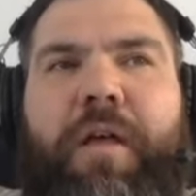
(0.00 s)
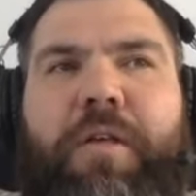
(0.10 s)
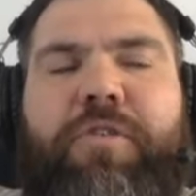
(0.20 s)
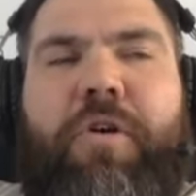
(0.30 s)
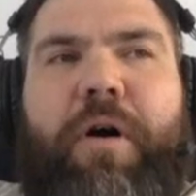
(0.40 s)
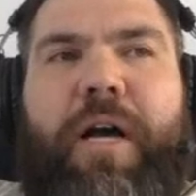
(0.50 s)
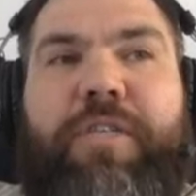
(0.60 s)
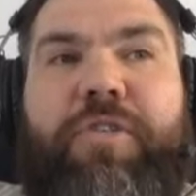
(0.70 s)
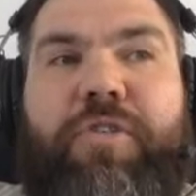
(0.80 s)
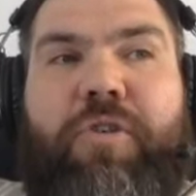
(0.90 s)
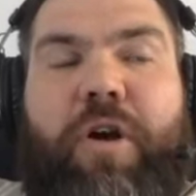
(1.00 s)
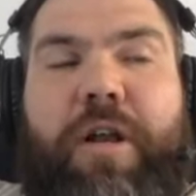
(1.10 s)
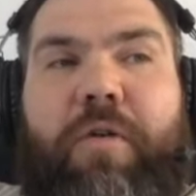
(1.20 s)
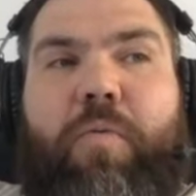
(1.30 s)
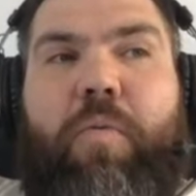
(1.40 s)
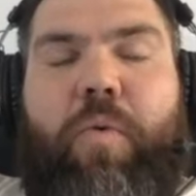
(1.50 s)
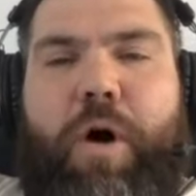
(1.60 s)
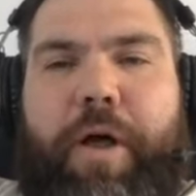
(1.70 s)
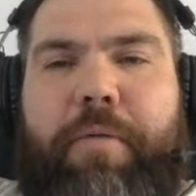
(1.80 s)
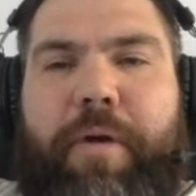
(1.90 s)
So I started
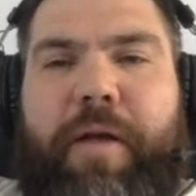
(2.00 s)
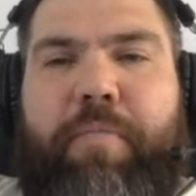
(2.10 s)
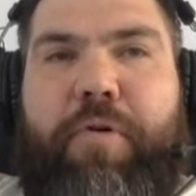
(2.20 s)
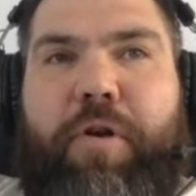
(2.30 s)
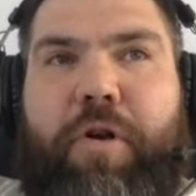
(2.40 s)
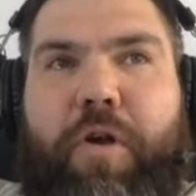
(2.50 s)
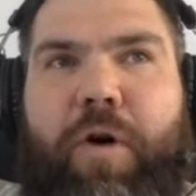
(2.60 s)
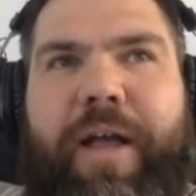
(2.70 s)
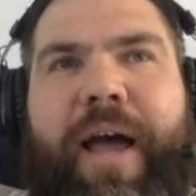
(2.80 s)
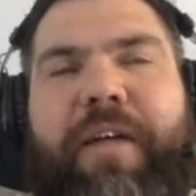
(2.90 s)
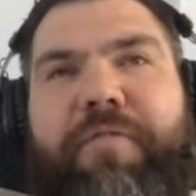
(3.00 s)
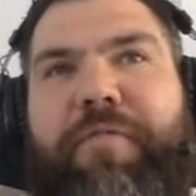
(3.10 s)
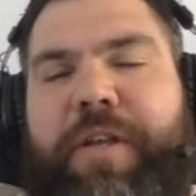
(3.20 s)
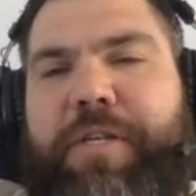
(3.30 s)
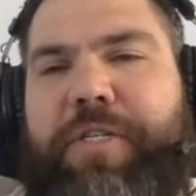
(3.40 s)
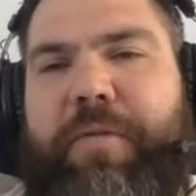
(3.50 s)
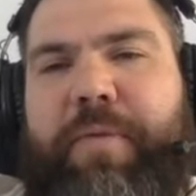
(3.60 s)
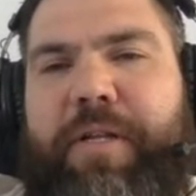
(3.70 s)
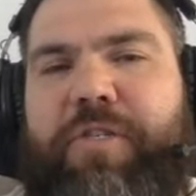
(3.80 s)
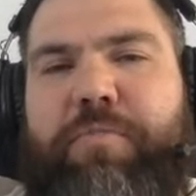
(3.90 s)
one, but I put it on. I kind of finished it,
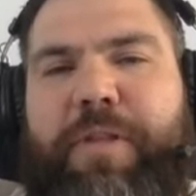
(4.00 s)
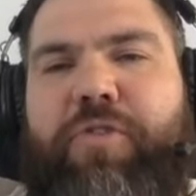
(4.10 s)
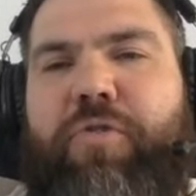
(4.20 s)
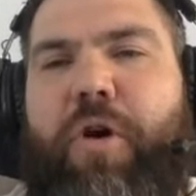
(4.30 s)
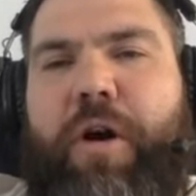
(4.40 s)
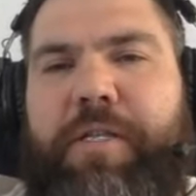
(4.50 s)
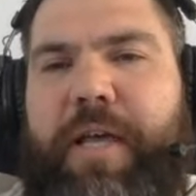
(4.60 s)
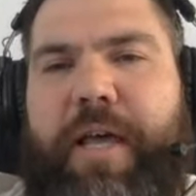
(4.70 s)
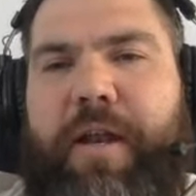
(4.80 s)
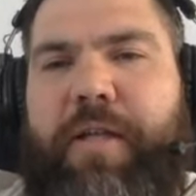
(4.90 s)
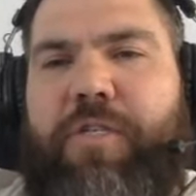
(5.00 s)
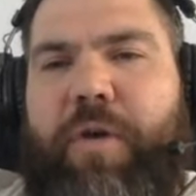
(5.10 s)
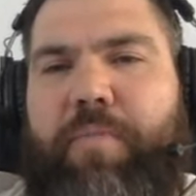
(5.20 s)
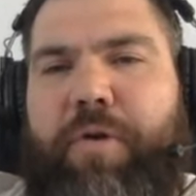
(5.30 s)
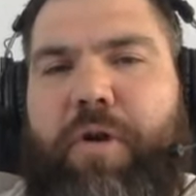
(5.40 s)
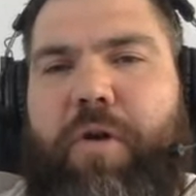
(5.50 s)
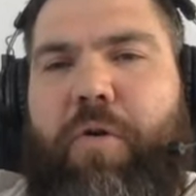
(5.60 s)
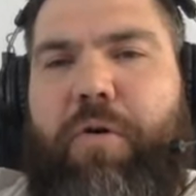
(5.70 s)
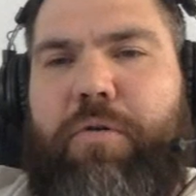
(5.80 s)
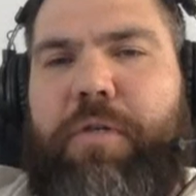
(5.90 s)
but it's been too hard to edit it, so I put it on
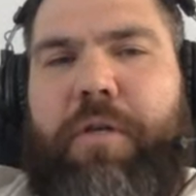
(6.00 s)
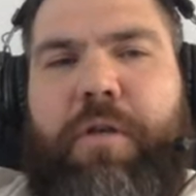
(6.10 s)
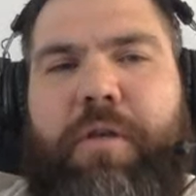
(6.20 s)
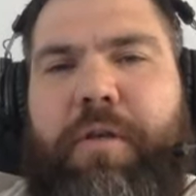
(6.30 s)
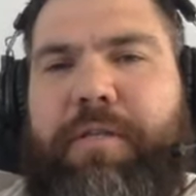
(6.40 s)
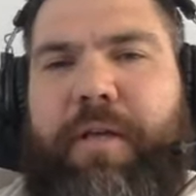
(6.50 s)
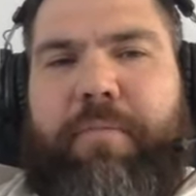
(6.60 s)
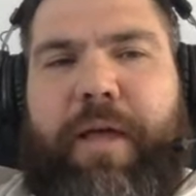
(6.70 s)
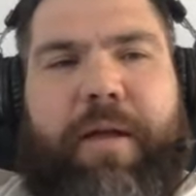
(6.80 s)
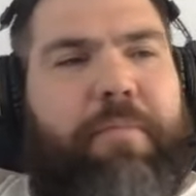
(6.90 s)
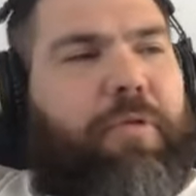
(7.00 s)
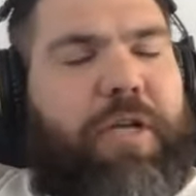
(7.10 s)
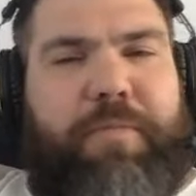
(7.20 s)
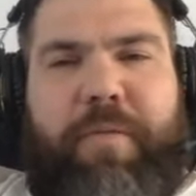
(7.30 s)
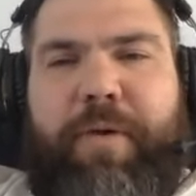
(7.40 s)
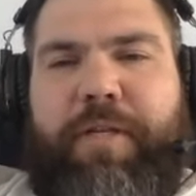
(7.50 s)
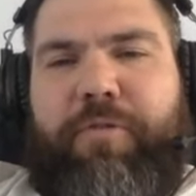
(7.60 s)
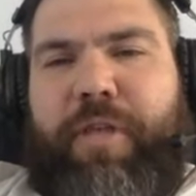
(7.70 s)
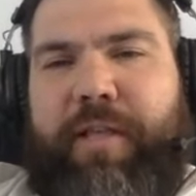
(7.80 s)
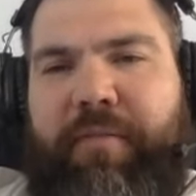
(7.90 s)
hold because I've kind of lost my page. It
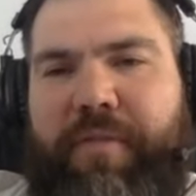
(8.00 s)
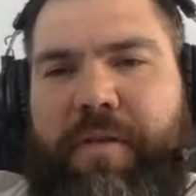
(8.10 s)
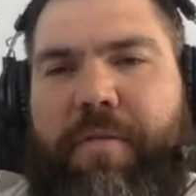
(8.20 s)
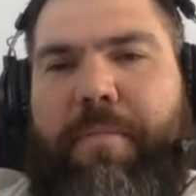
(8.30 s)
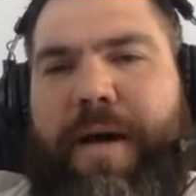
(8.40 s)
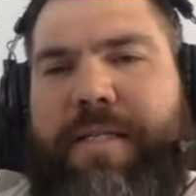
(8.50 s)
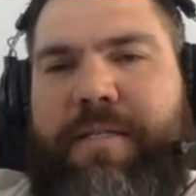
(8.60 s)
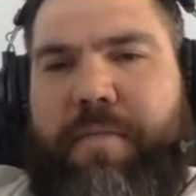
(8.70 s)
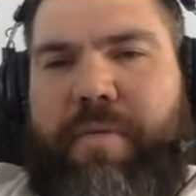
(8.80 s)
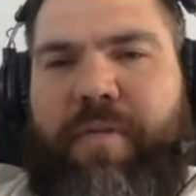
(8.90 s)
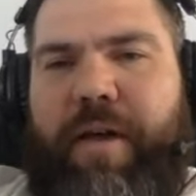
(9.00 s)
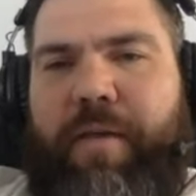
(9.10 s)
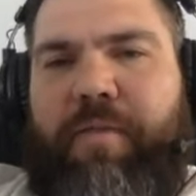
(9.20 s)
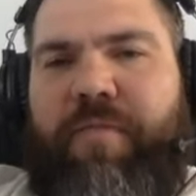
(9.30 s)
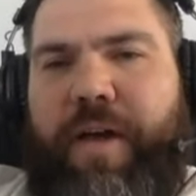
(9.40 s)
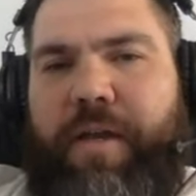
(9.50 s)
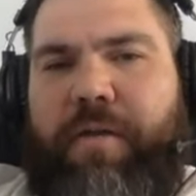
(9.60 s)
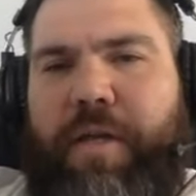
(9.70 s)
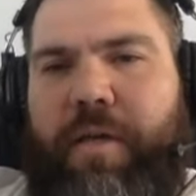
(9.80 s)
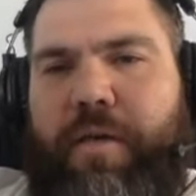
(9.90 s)
was like the, the the mindset behind
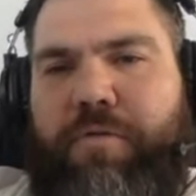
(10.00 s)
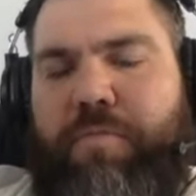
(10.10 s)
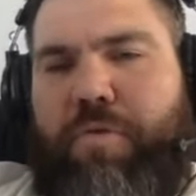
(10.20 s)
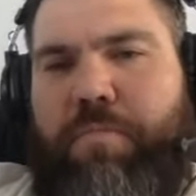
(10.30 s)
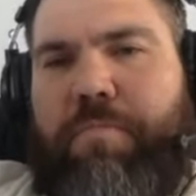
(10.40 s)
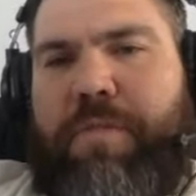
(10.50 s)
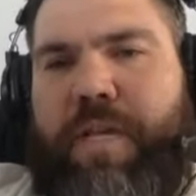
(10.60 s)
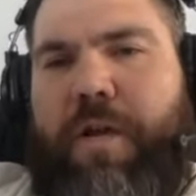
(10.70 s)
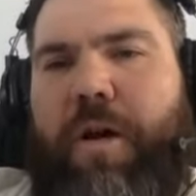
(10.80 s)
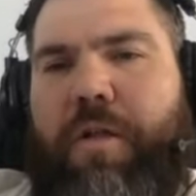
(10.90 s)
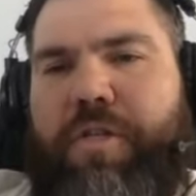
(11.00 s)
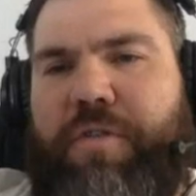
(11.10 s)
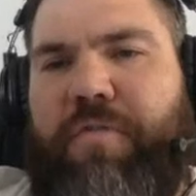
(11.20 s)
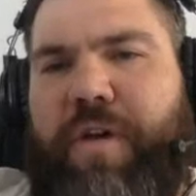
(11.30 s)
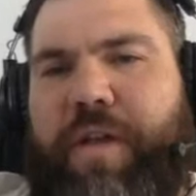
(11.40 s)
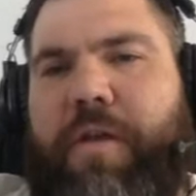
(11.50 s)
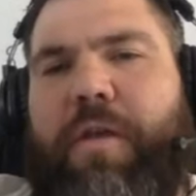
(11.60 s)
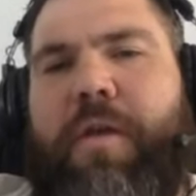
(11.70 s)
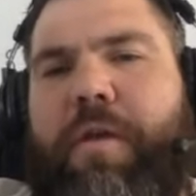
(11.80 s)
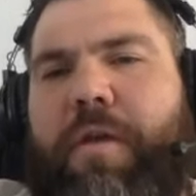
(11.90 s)
fighting, like it was more psychology of fighting
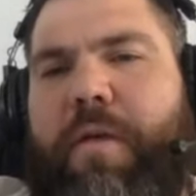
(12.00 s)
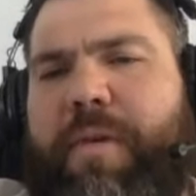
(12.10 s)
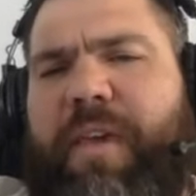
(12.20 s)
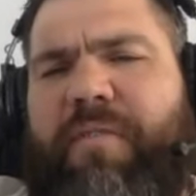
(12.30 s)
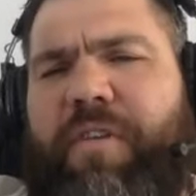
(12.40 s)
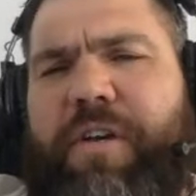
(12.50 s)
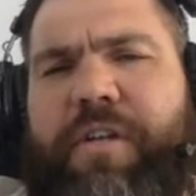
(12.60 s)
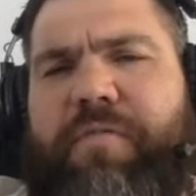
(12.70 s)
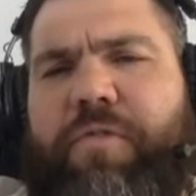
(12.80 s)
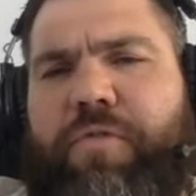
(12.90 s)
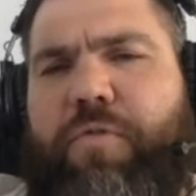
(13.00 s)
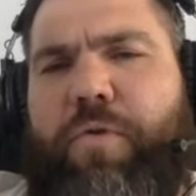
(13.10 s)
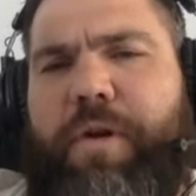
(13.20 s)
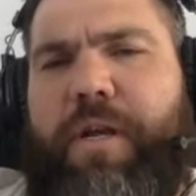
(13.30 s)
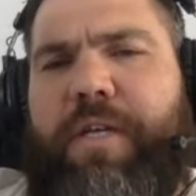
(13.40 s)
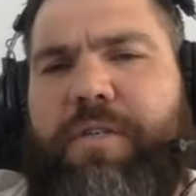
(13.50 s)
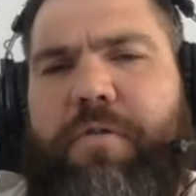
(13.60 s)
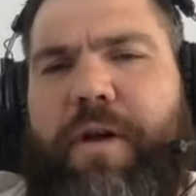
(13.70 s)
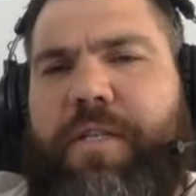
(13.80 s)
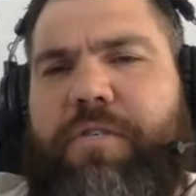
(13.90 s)
it became very difficult to organize and
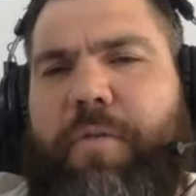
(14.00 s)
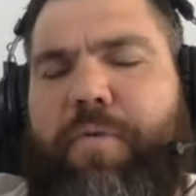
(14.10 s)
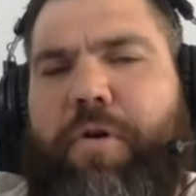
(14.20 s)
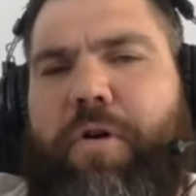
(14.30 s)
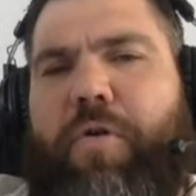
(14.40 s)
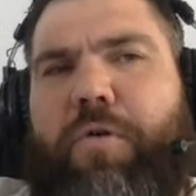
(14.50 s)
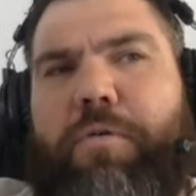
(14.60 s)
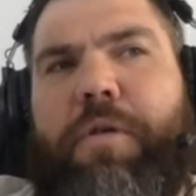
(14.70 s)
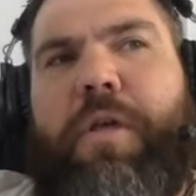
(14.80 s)
write. So I put it on hold.